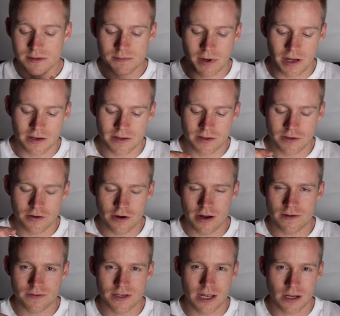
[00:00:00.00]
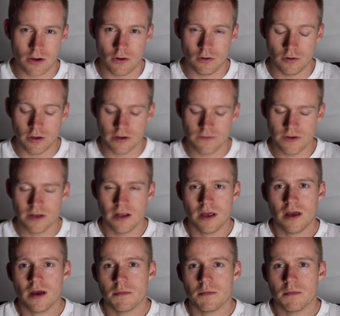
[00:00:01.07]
but you don't have to take a whole lot of it.